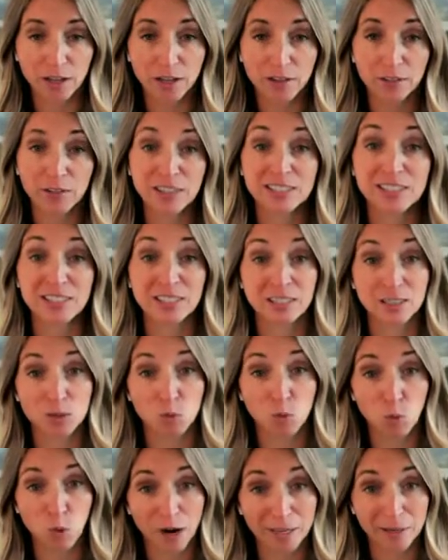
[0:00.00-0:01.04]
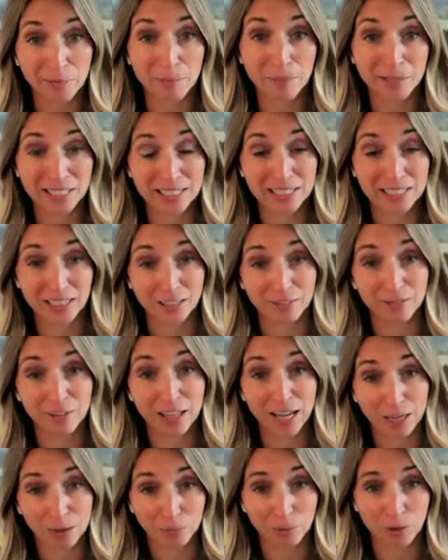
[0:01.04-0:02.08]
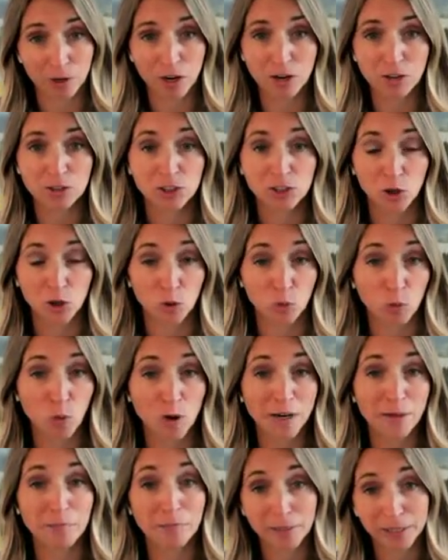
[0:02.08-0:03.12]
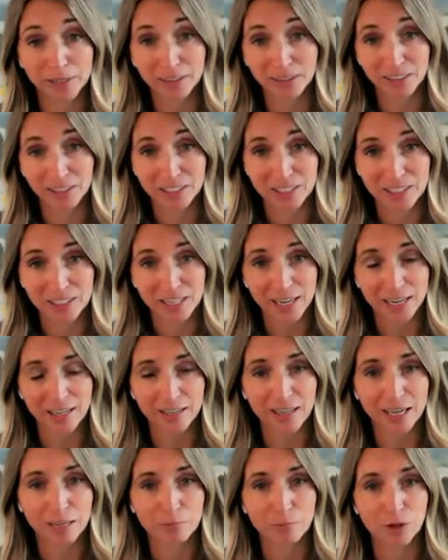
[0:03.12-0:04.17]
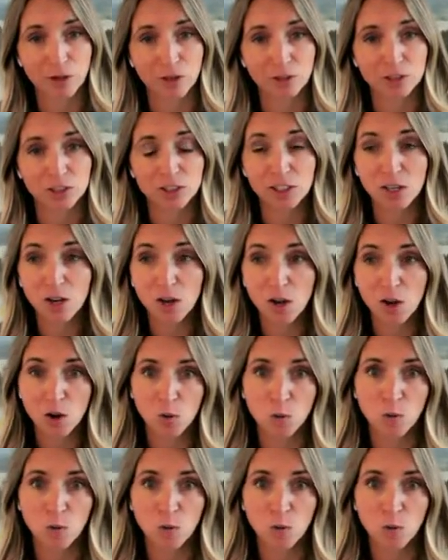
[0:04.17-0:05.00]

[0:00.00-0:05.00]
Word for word: This is one piece of that approach or one pillar inside of that approach. What